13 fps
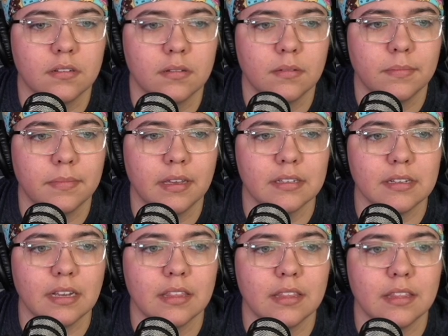Because
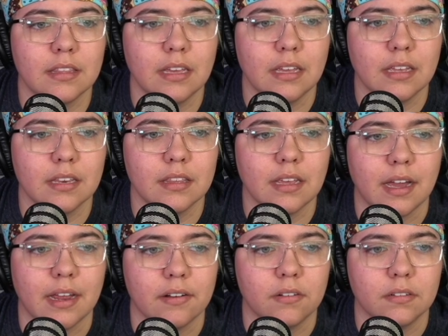I think
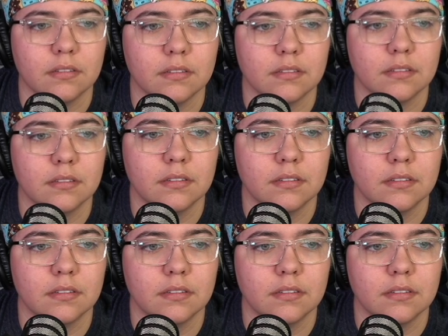that'll,